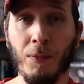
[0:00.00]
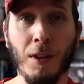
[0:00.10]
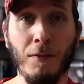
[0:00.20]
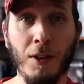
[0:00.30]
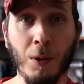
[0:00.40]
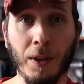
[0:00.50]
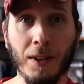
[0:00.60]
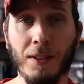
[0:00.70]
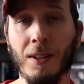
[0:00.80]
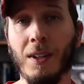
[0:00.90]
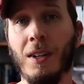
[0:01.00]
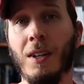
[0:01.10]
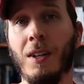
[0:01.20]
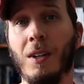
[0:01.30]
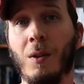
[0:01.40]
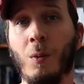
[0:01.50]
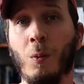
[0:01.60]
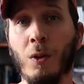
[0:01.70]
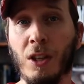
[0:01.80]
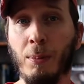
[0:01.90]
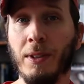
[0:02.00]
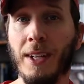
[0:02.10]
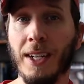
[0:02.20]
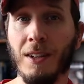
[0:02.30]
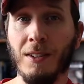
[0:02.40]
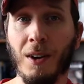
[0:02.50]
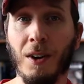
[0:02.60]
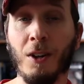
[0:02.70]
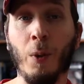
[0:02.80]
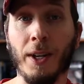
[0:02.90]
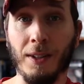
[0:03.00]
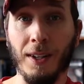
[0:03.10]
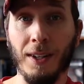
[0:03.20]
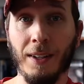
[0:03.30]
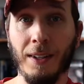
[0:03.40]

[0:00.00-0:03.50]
the viewers, what the Protectors are quickly.